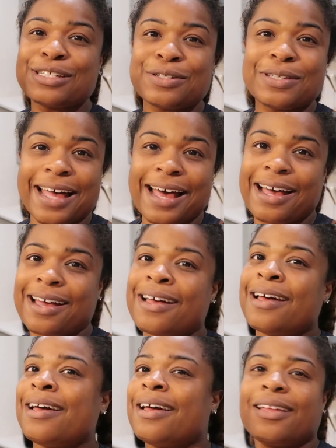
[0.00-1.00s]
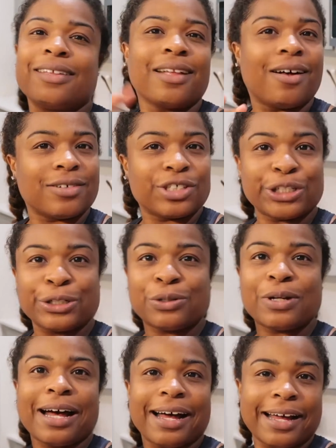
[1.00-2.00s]
do that. And then I'll show you
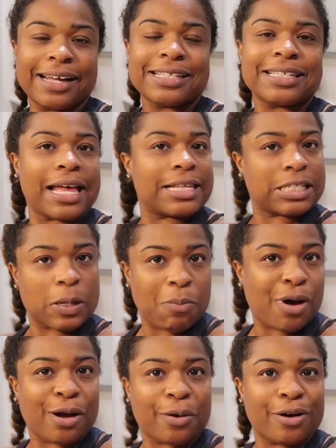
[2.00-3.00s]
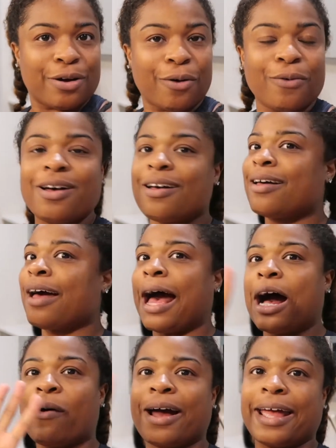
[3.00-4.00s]
guys tomorrow
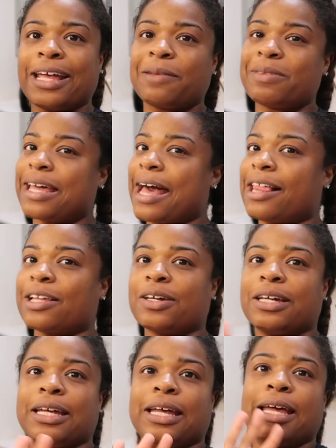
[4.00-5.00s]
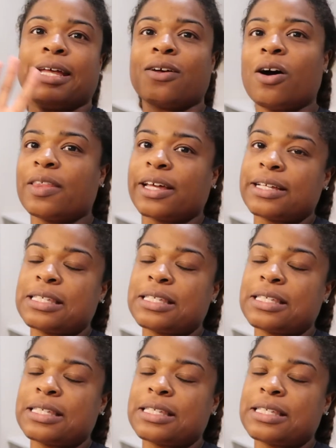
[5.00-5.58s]
how I hang up the gallery and all that good